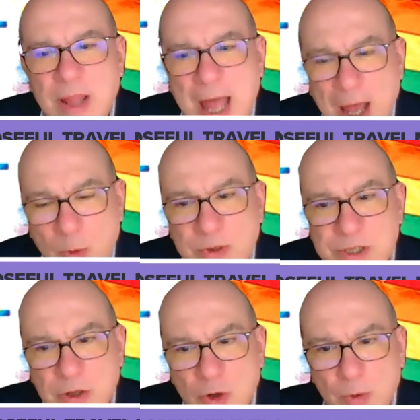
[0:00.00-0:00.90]
how is
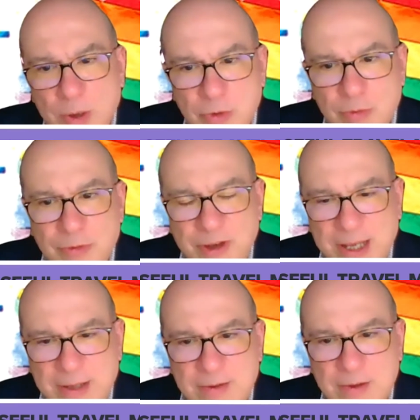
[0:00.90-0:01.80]
it going to
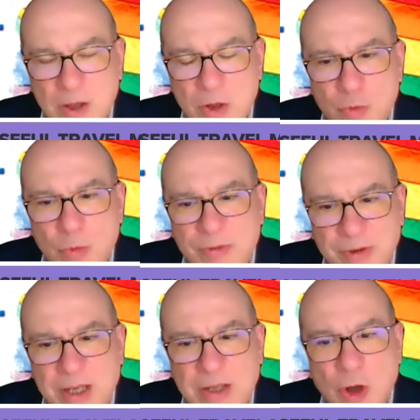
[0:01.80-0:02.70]

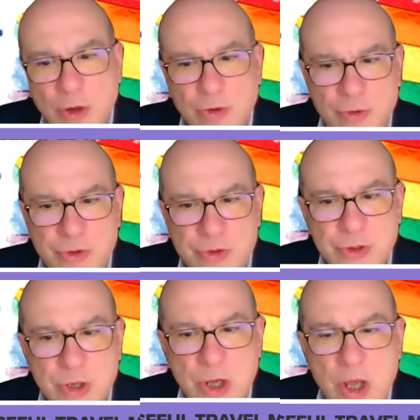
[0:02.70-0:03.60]
affect others?